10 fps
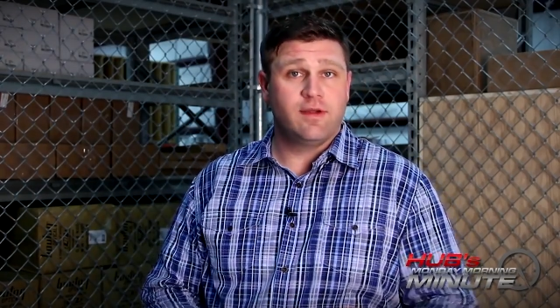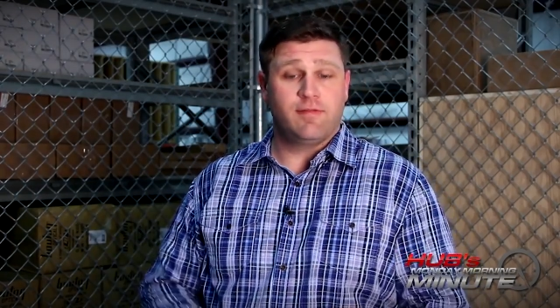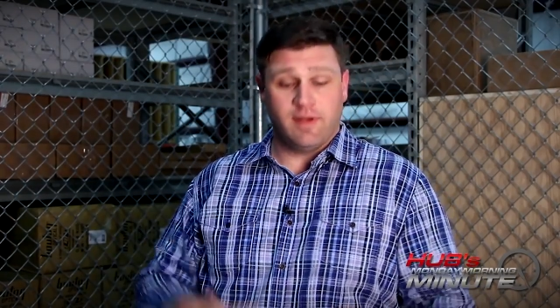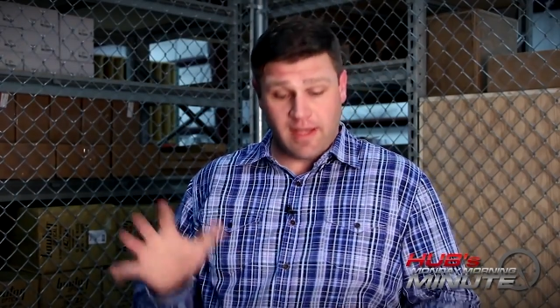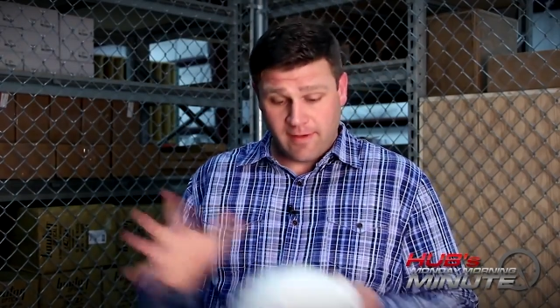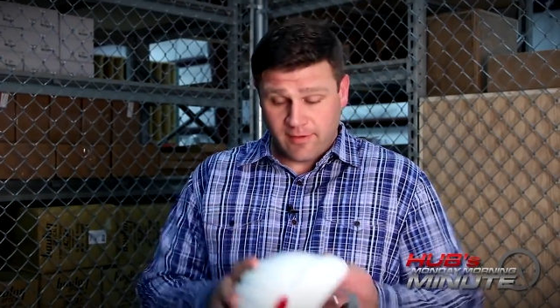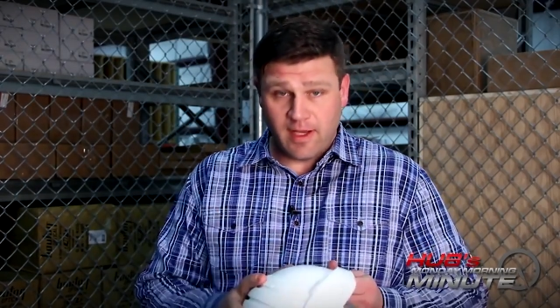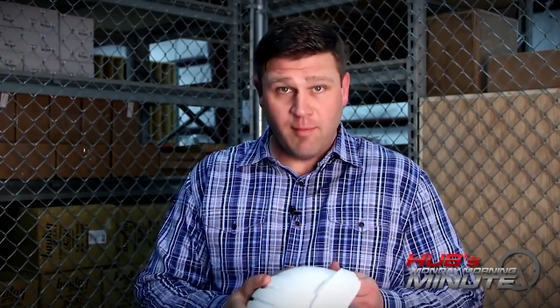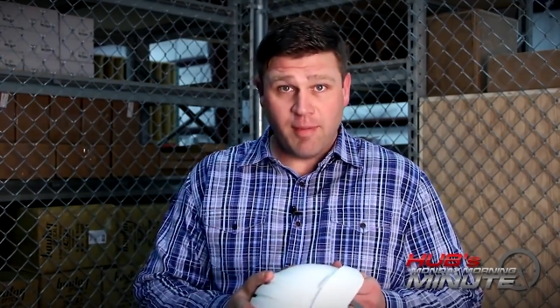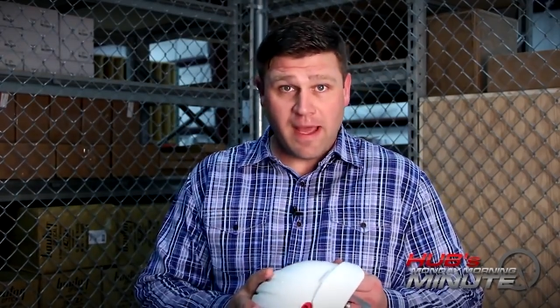If it takes an
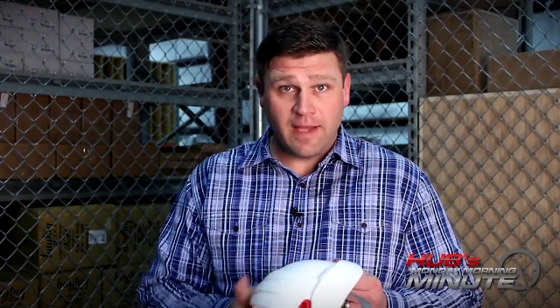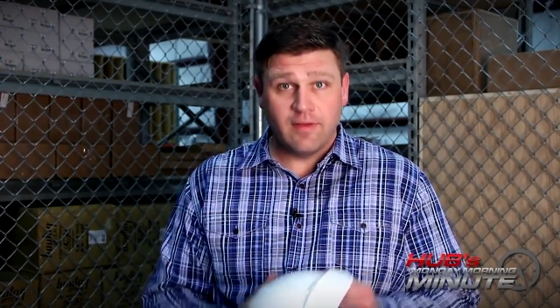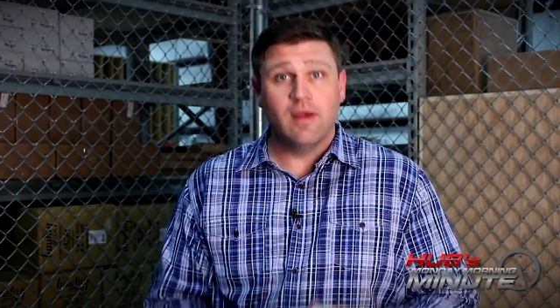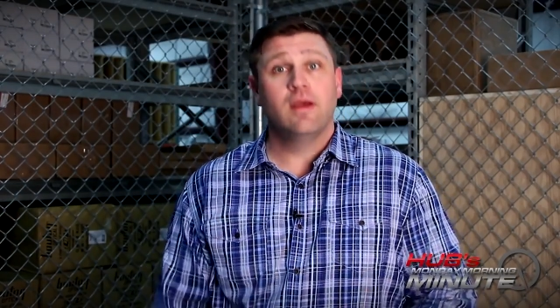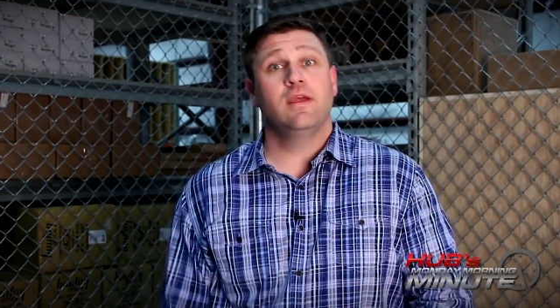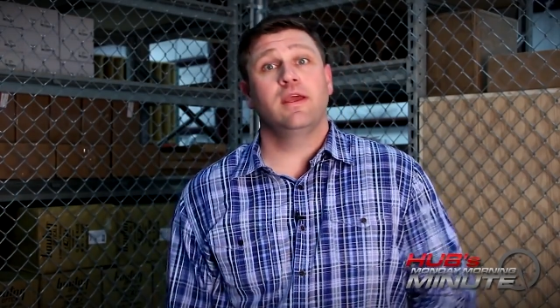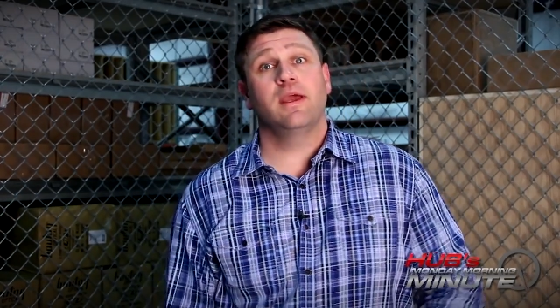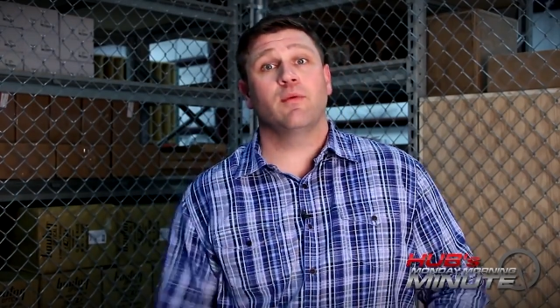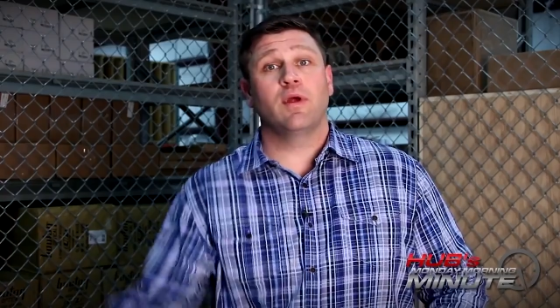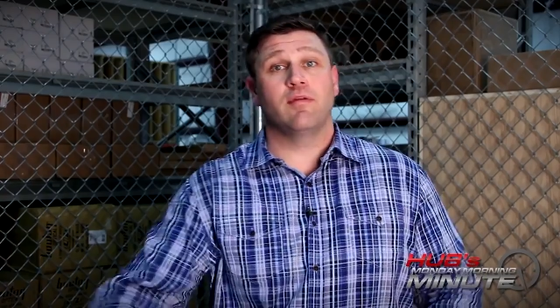impact, you
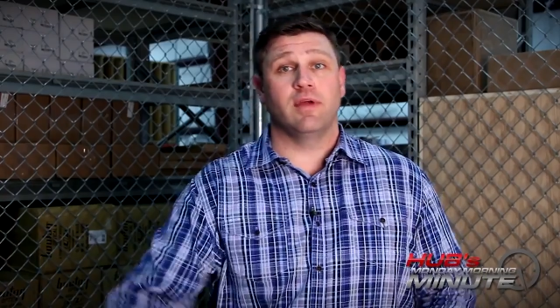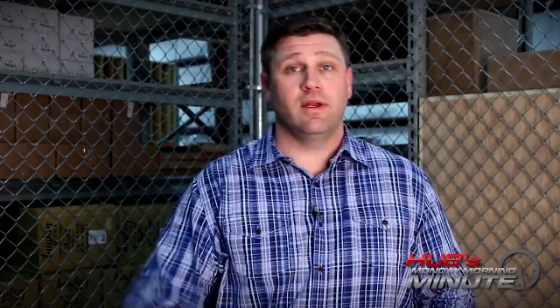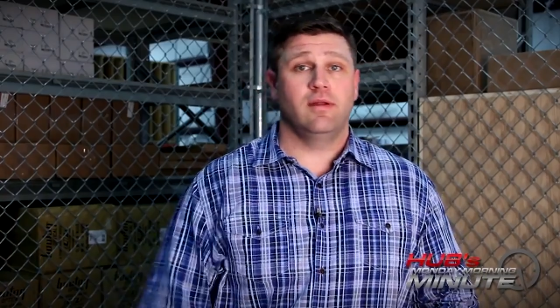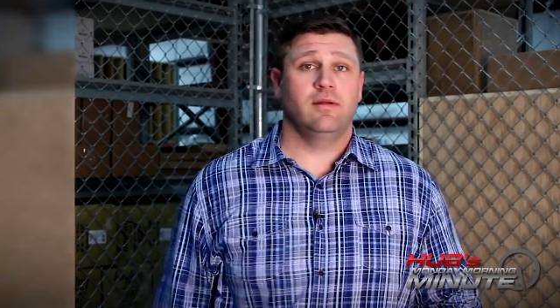get rid of it.